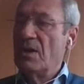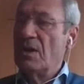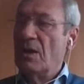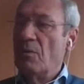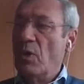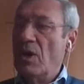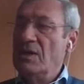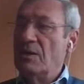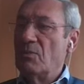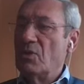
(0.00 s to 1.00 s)
The
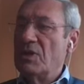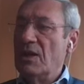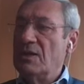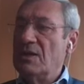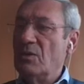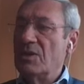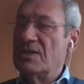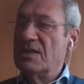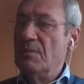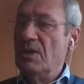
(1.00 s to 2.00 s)
1-year mortality was
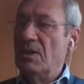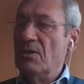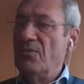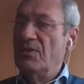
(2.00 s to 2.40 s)
similar,